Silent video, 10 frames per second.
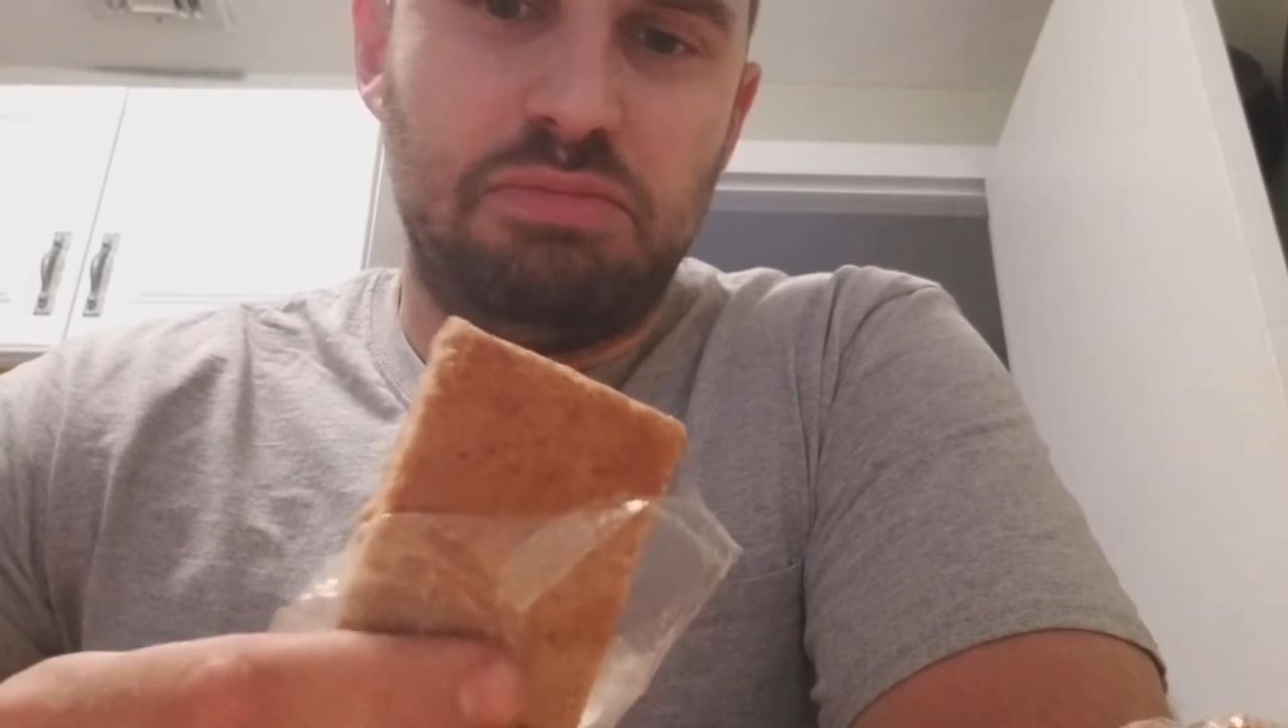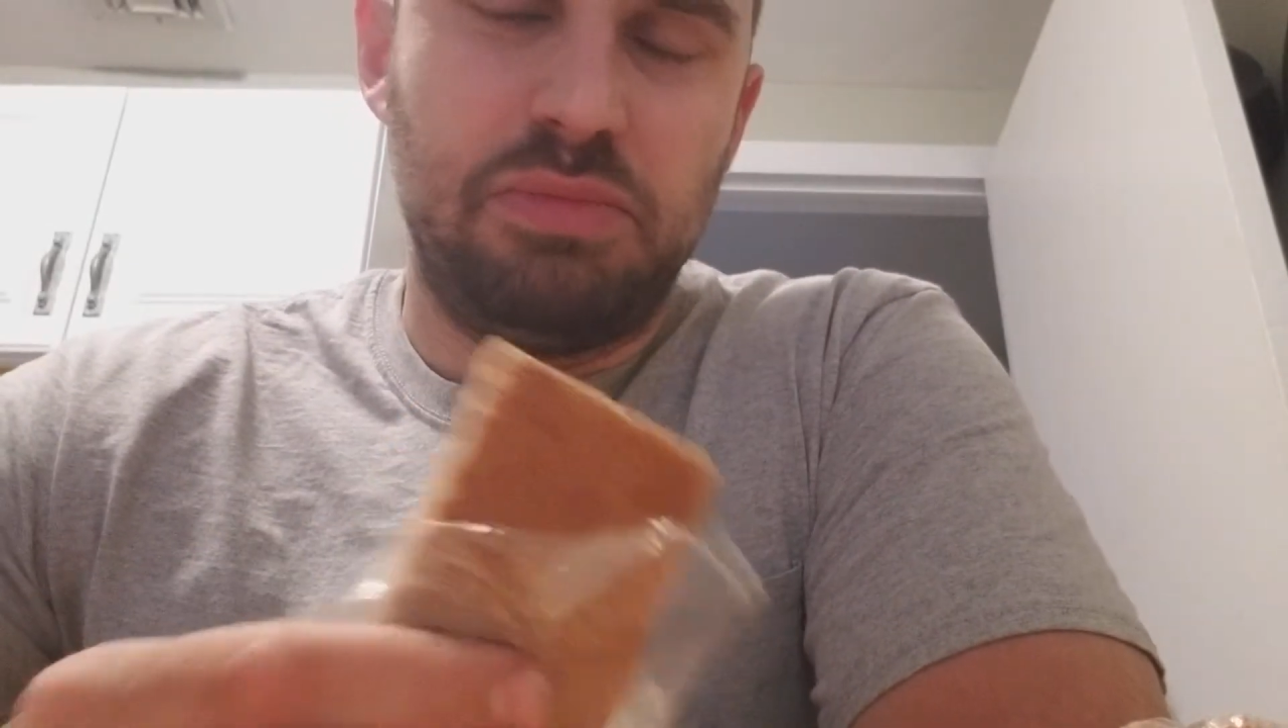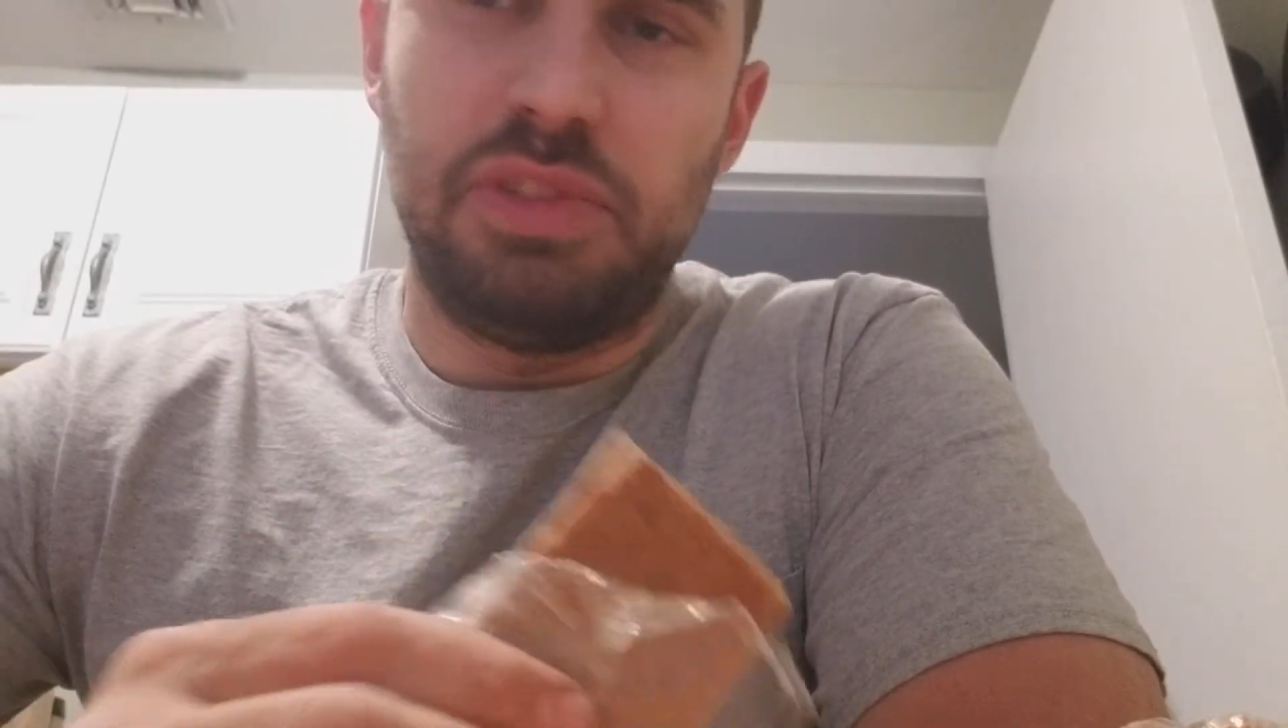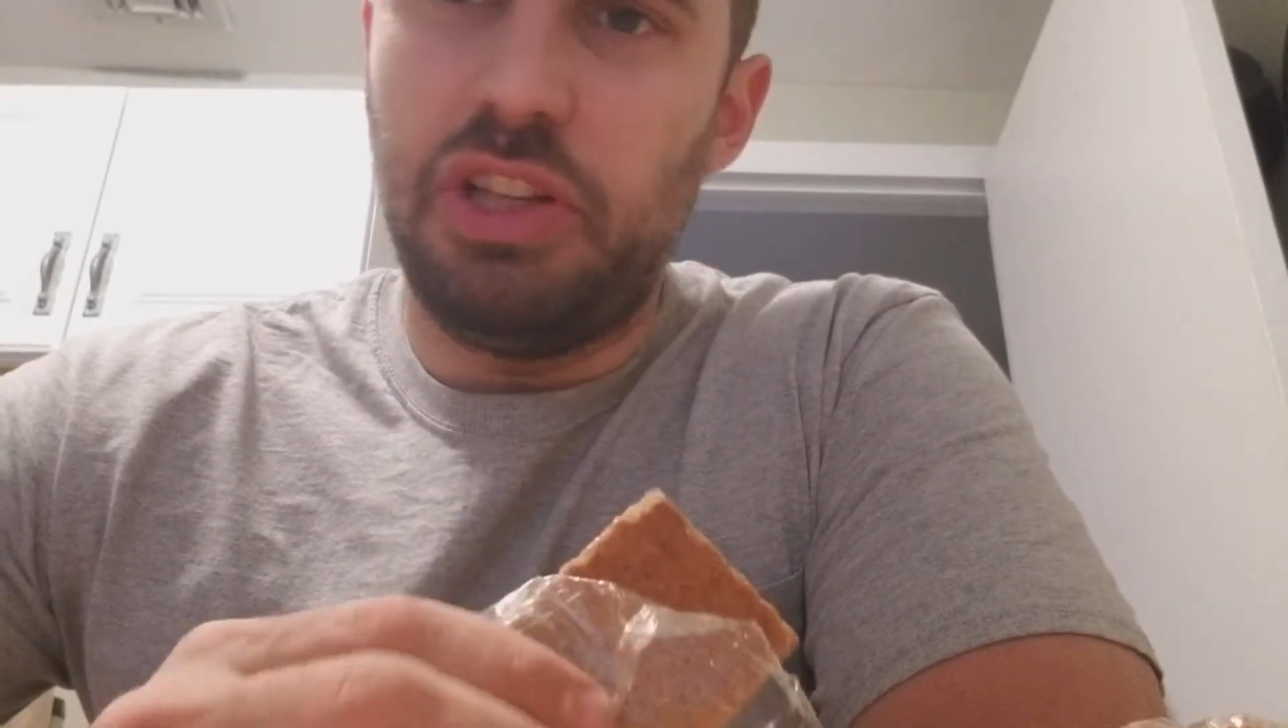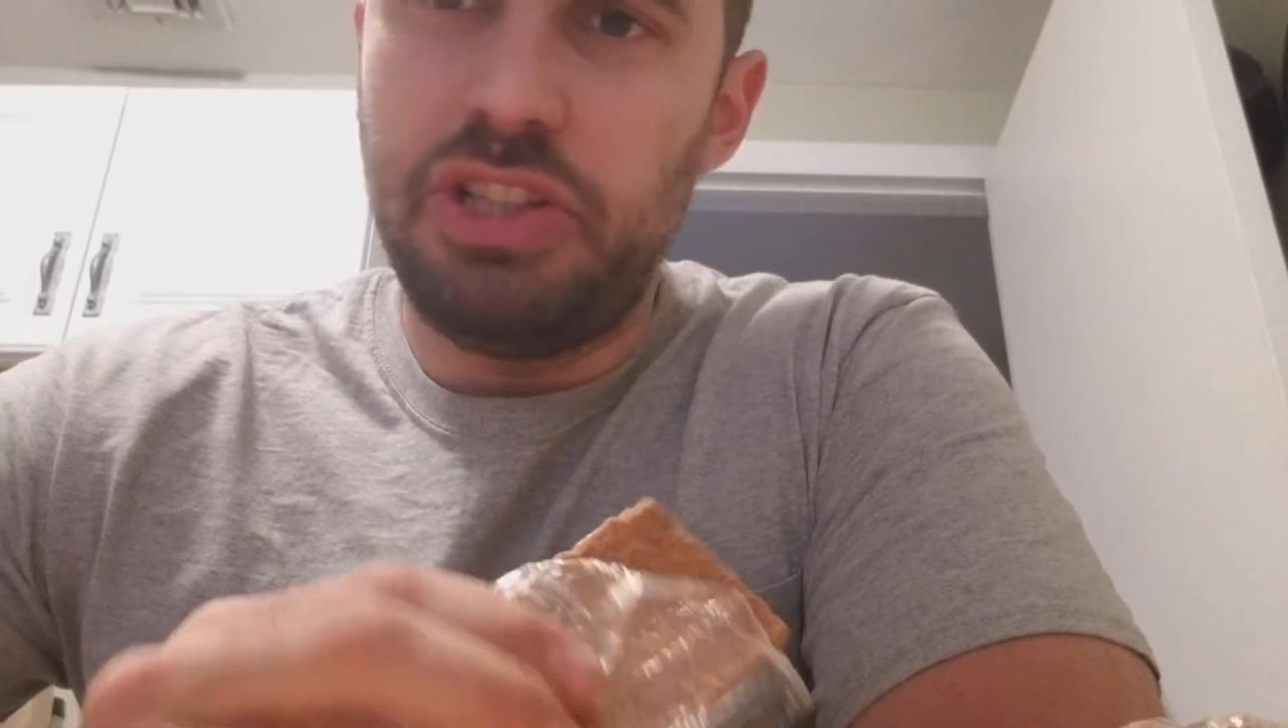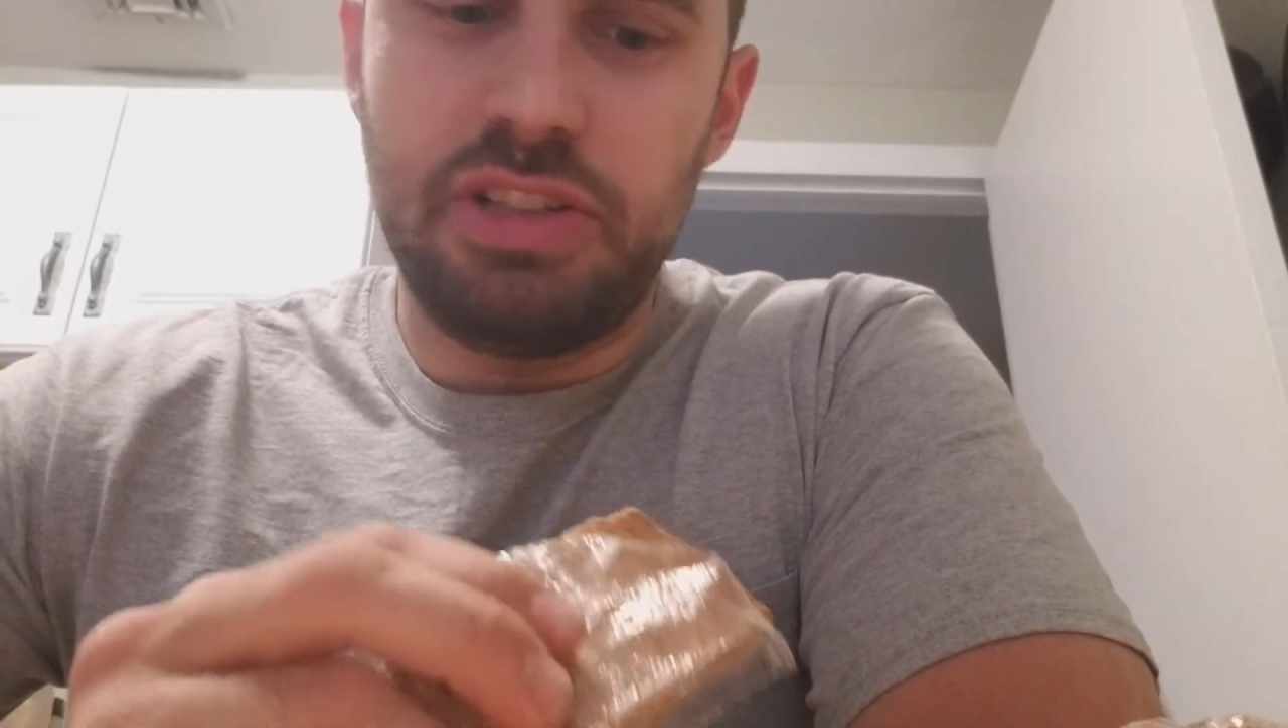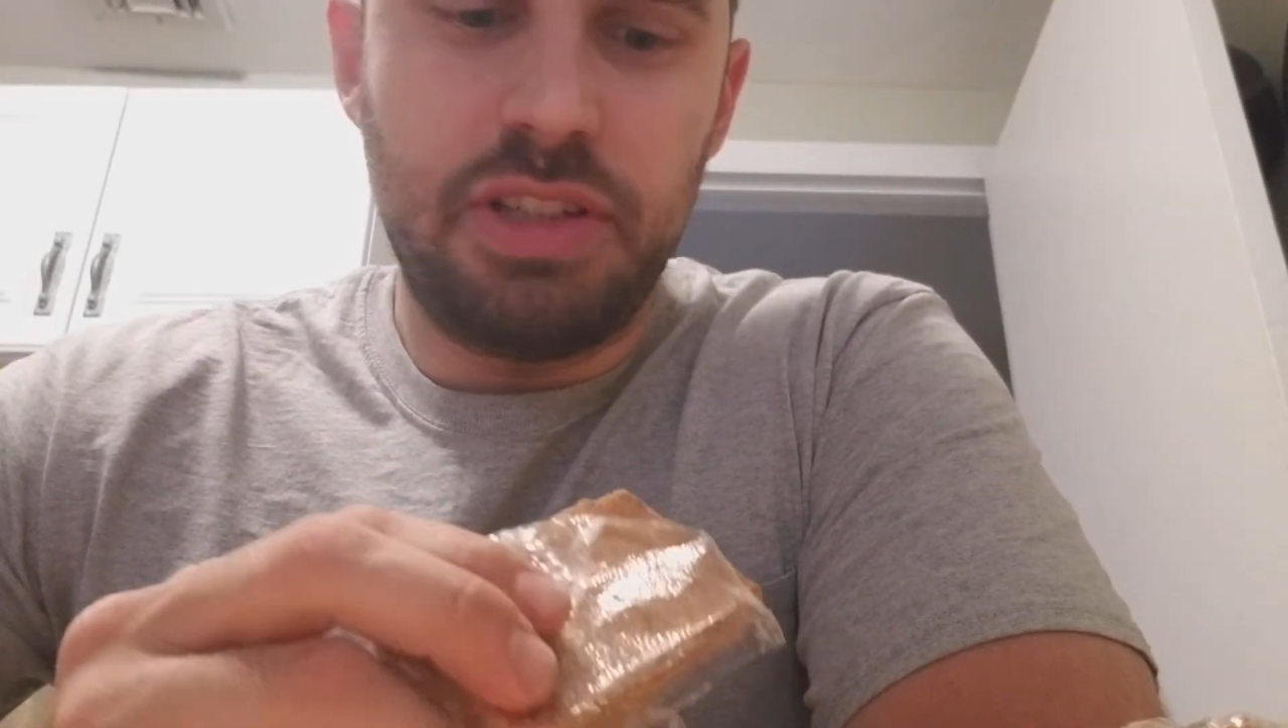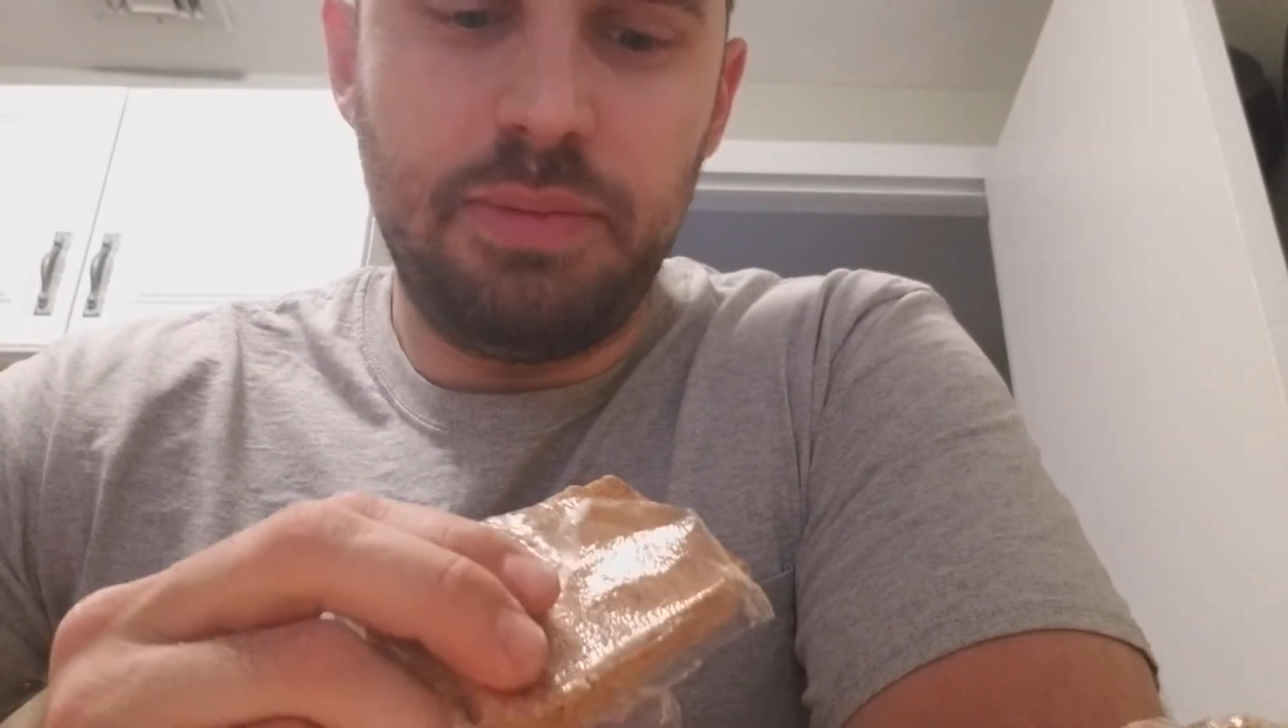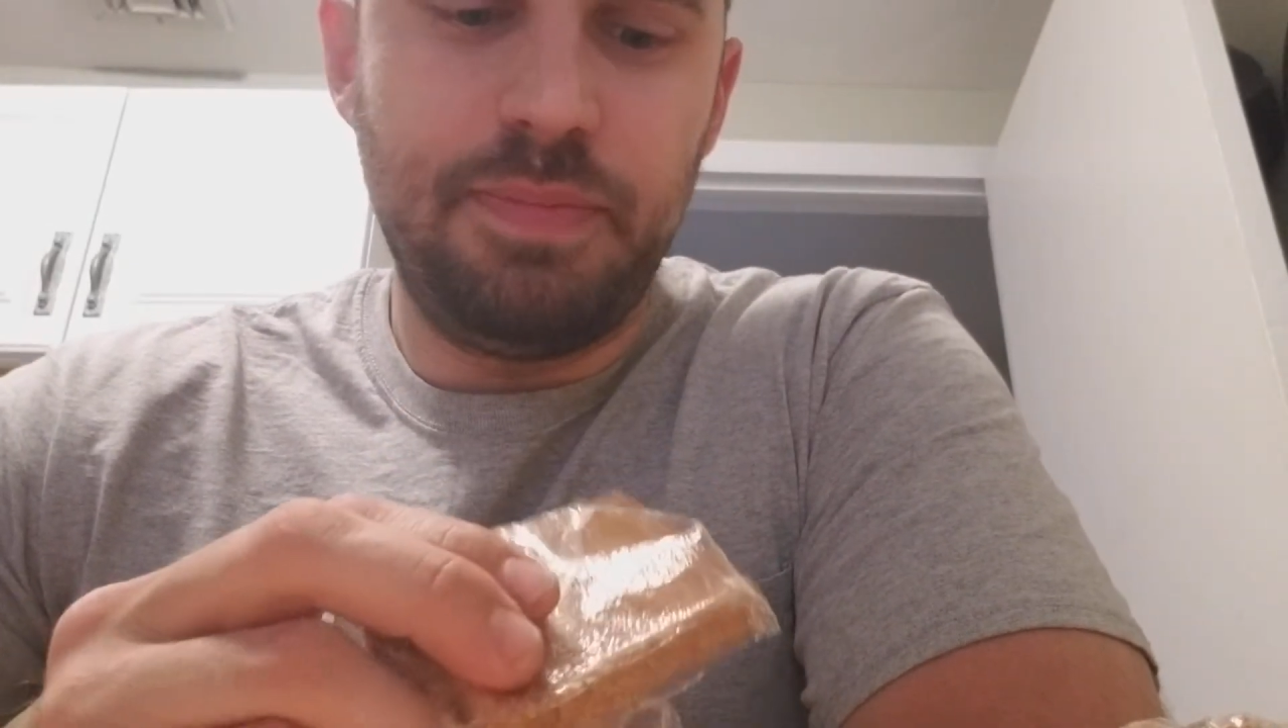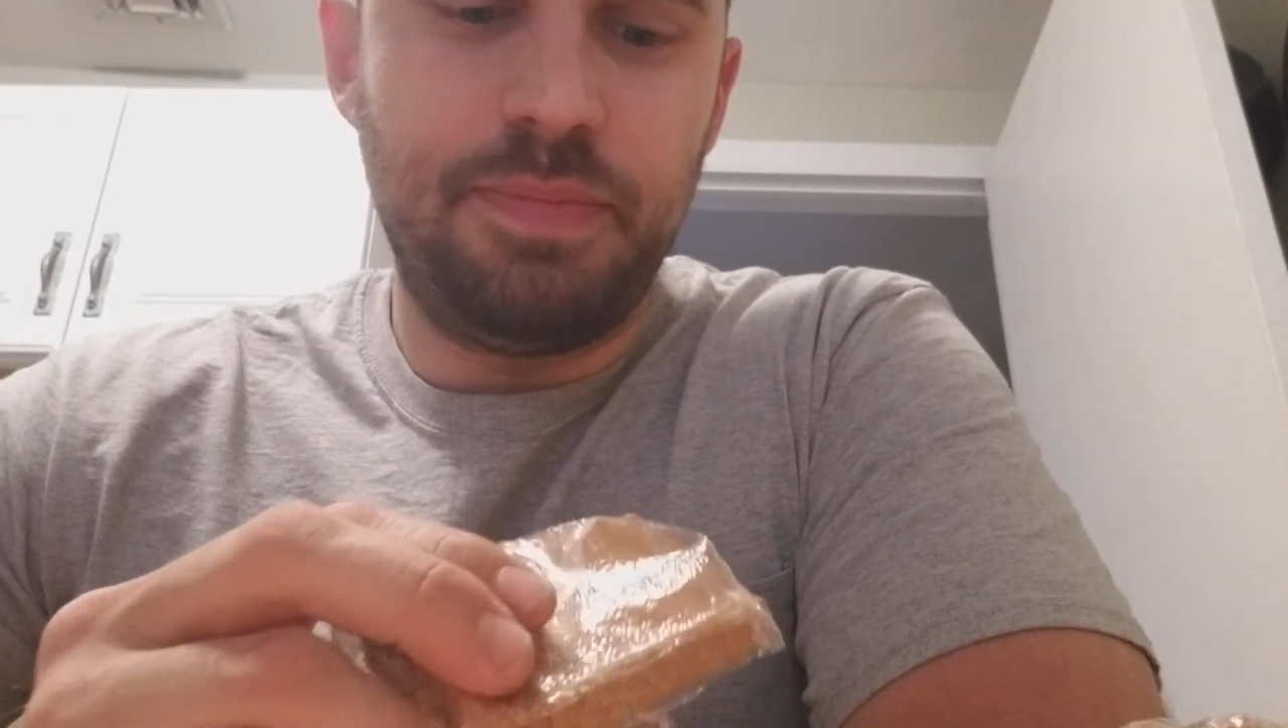lunch or
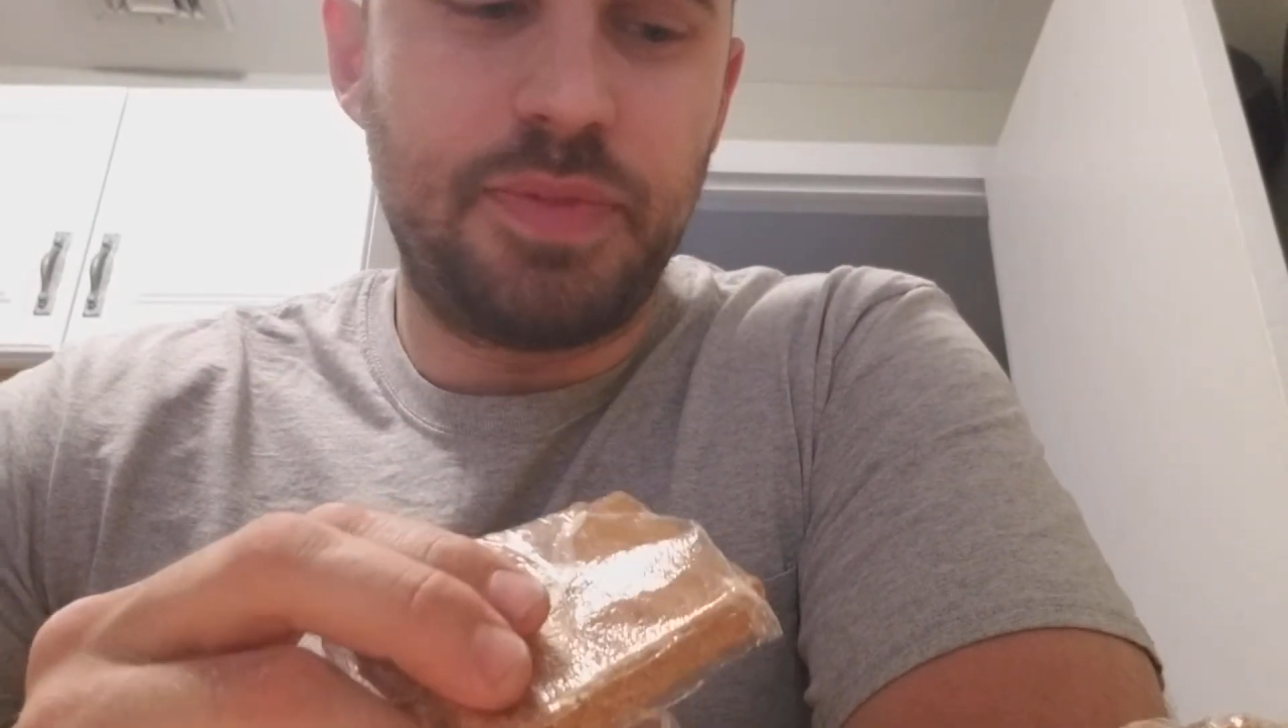something.